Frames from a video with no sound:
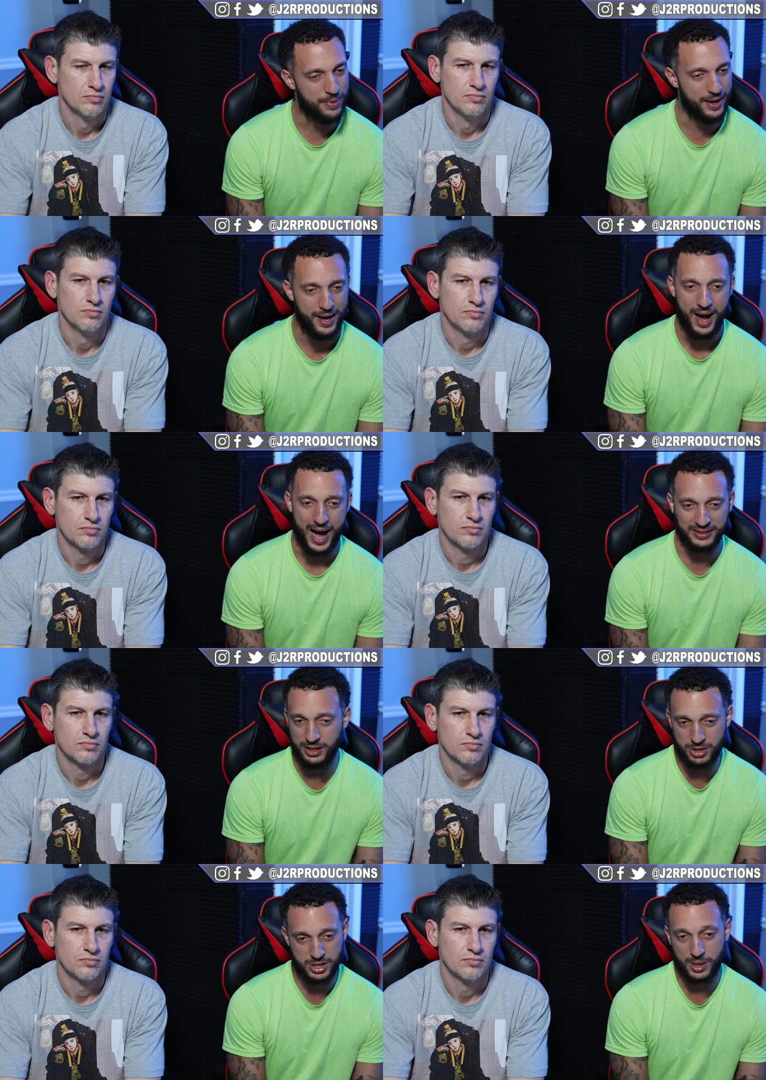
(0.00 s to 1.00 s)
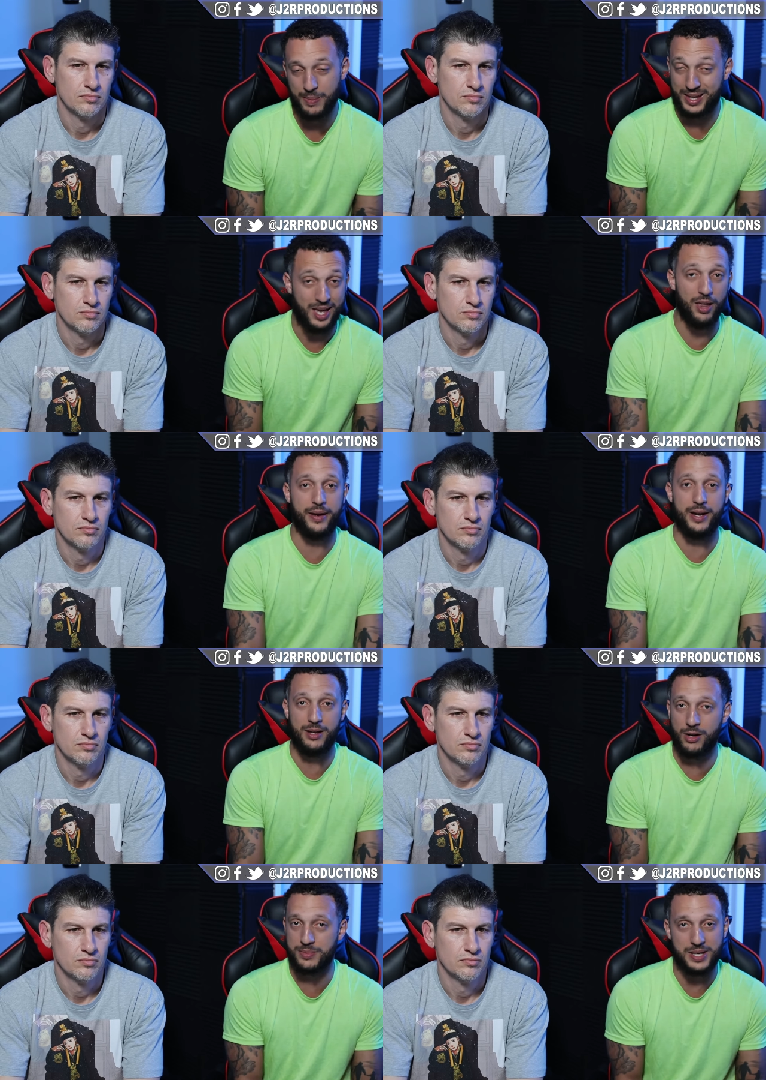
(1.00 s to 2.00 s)
Speaker 1: But I think they're just gonna be killing it.
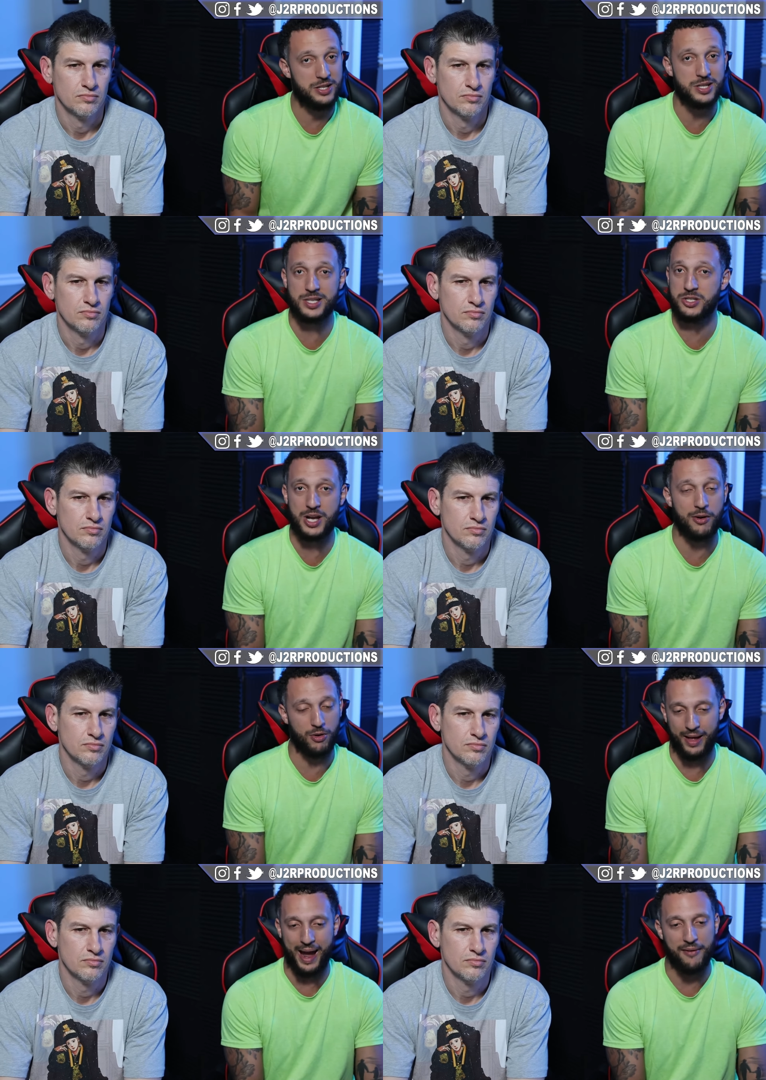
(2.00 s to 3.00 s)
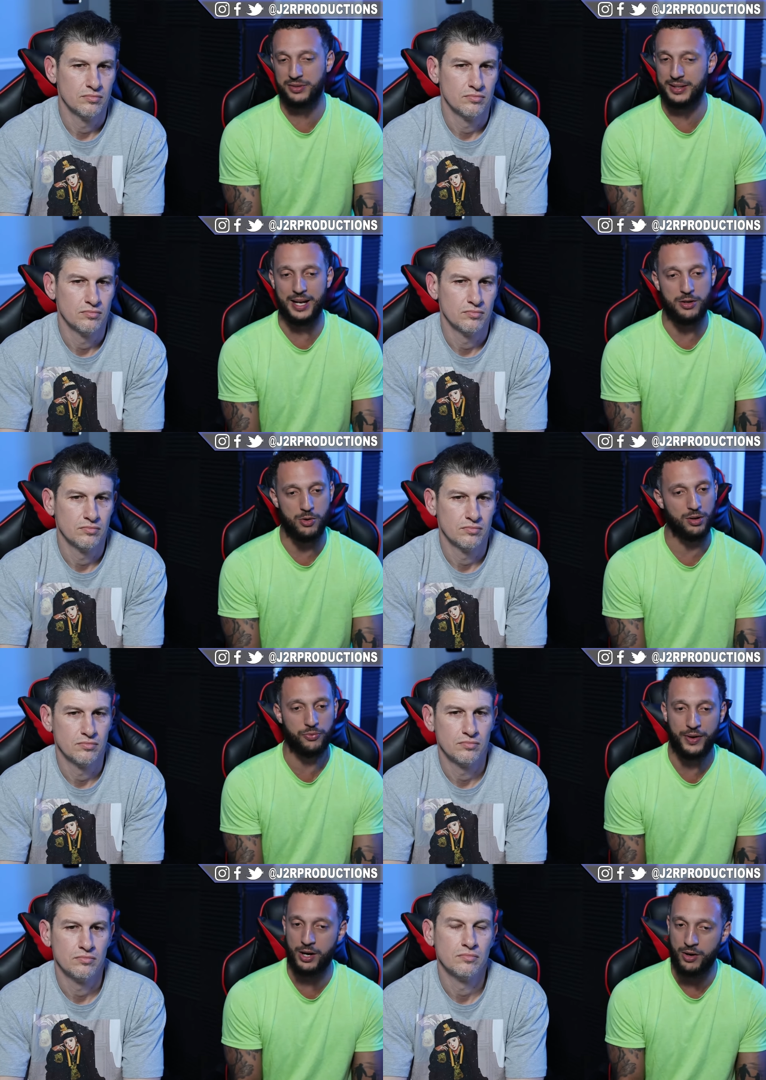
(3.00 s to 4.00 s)
You know what I'm saying? Just in general, like everything they do in
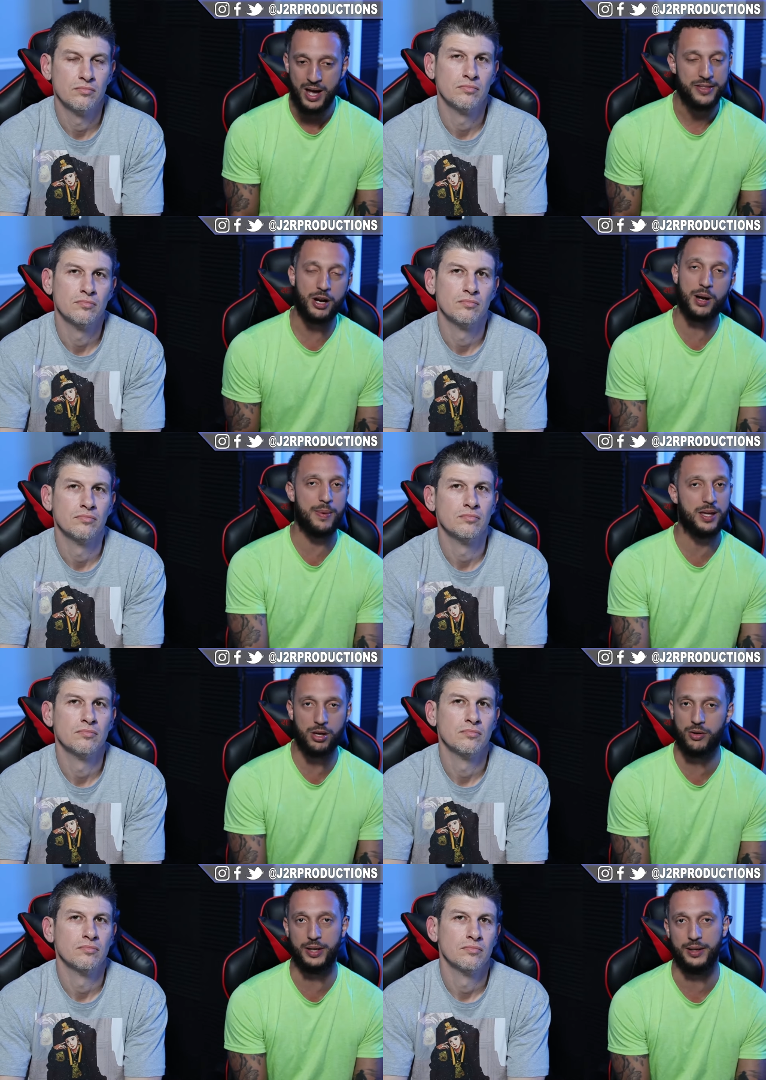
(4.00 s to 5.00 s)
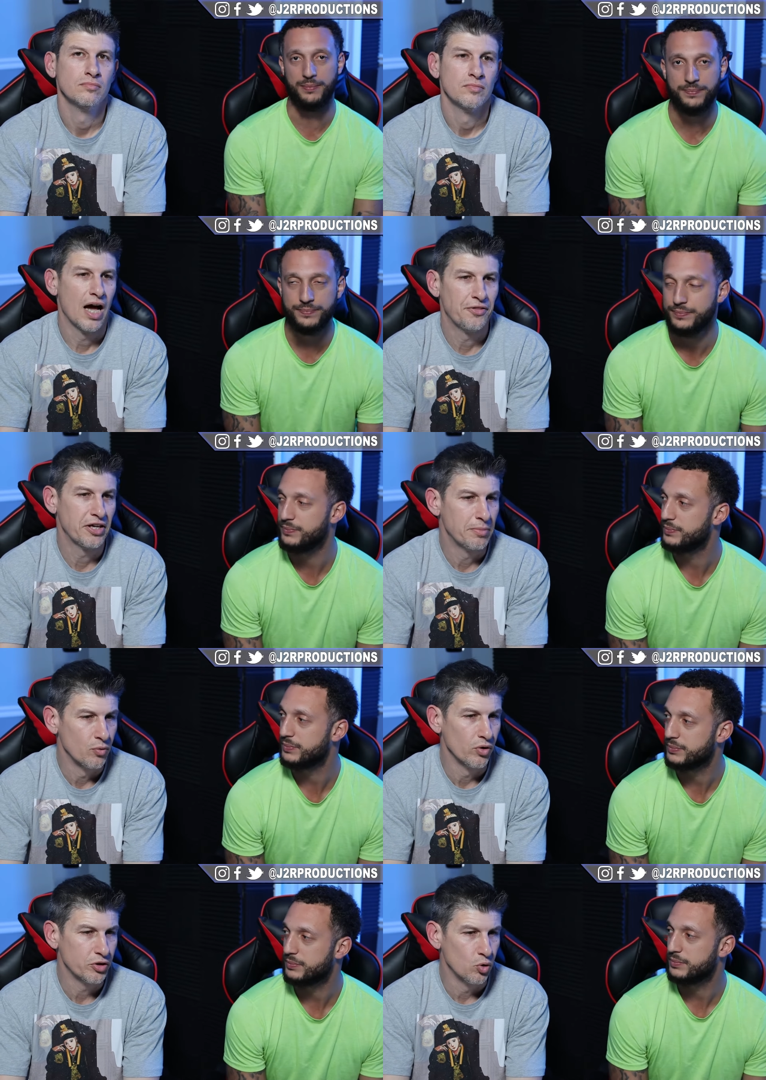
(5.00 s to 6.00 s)
this video,
Speaker 2: they're gonna be killing it. I think it'd be
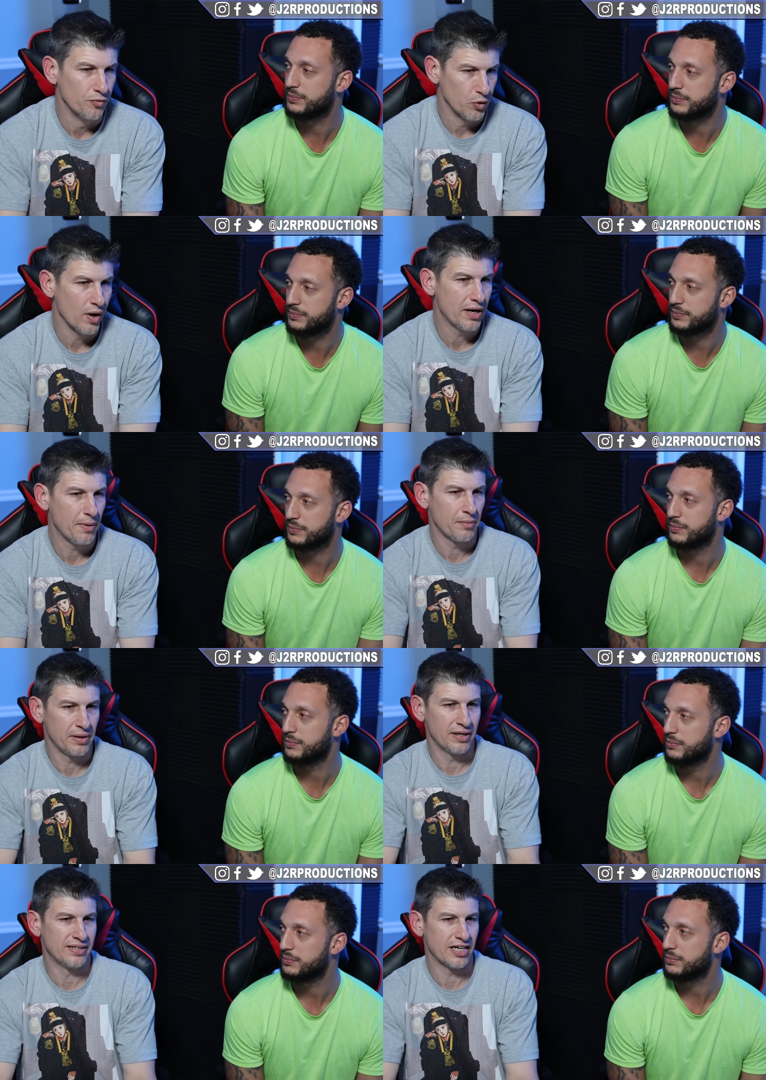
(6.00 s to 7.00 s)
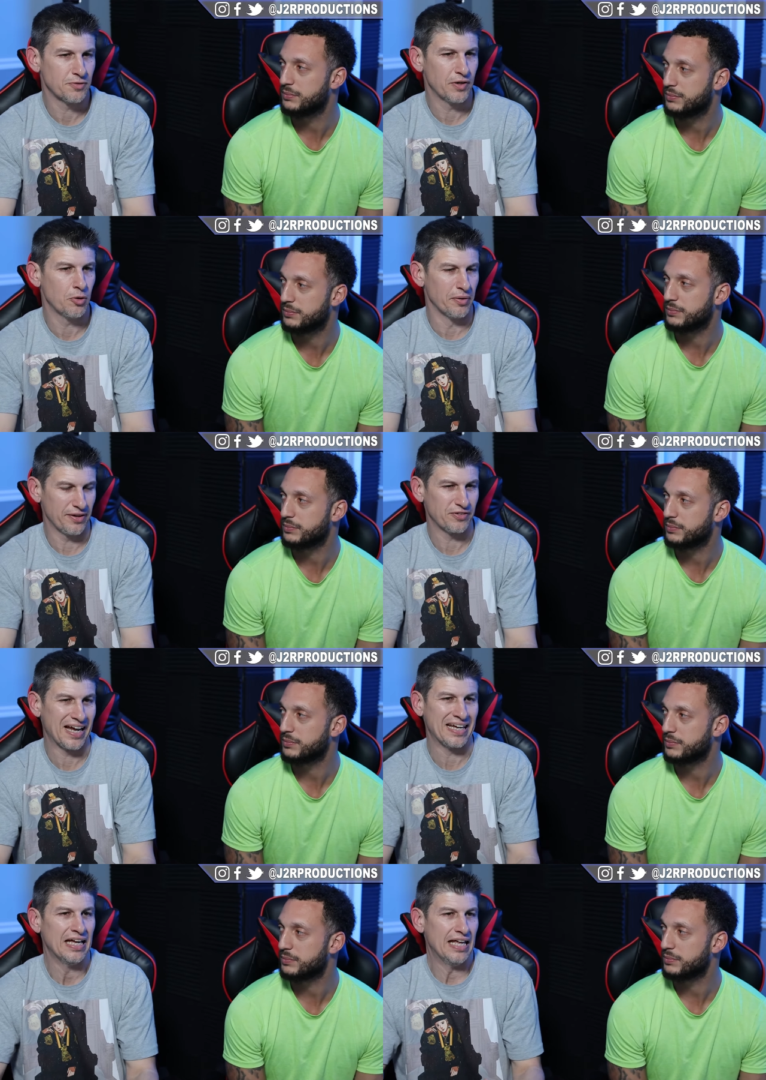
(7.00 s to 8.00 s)
really cool if you're right about it being a dance video, but if
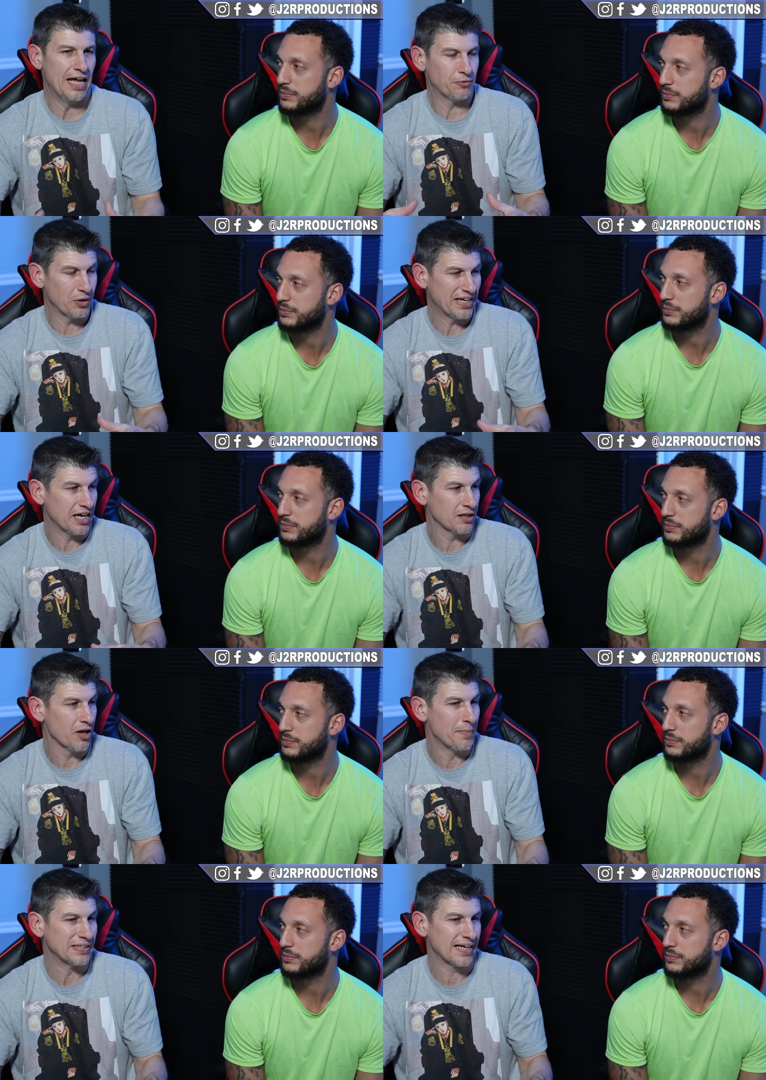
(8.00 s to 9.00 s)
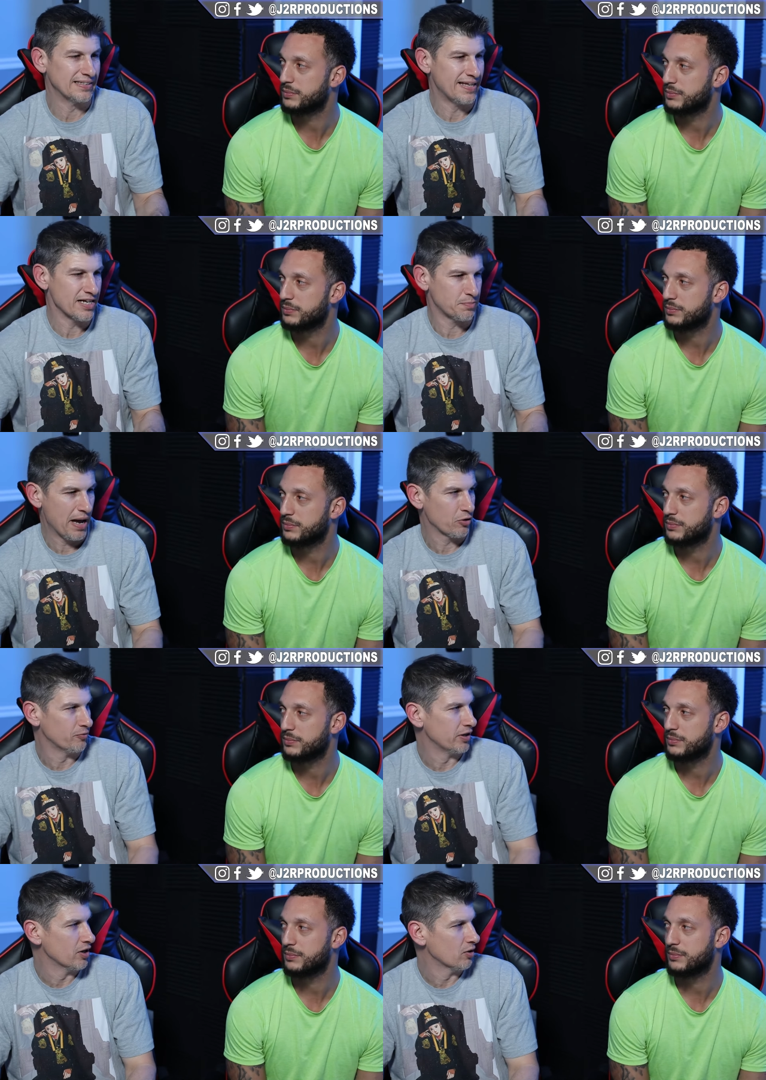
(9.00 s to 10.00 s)
like if they're like in a club and it's like a dance battle
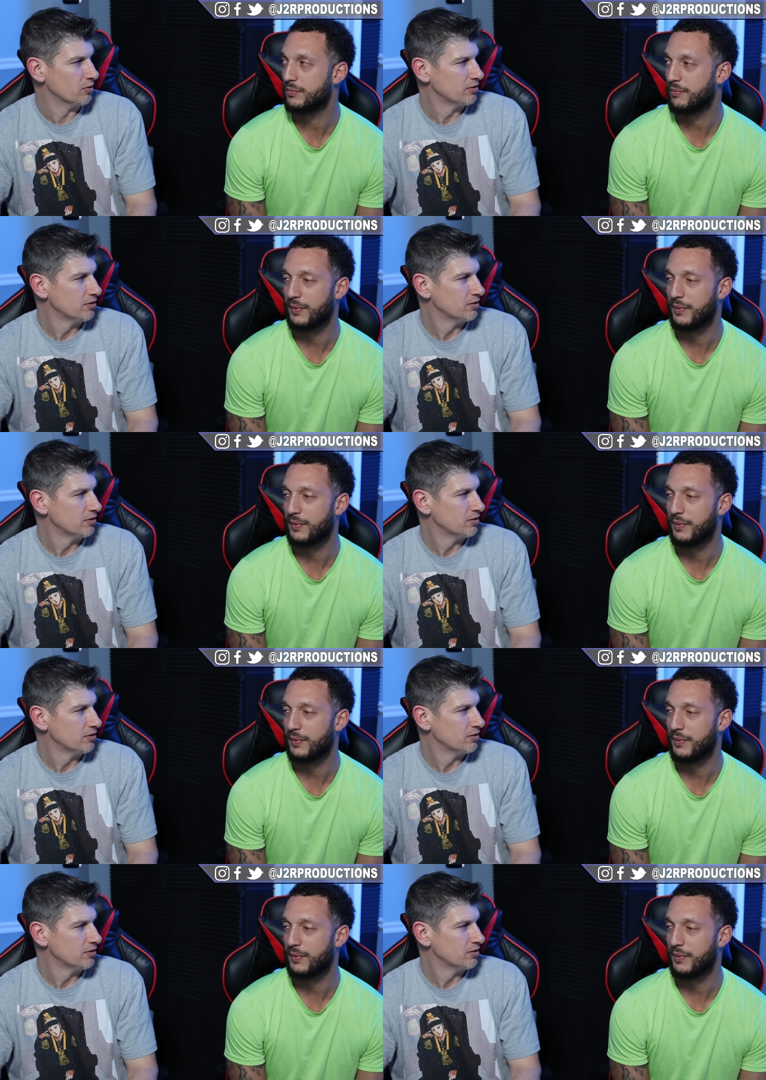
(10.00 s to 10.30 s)
video.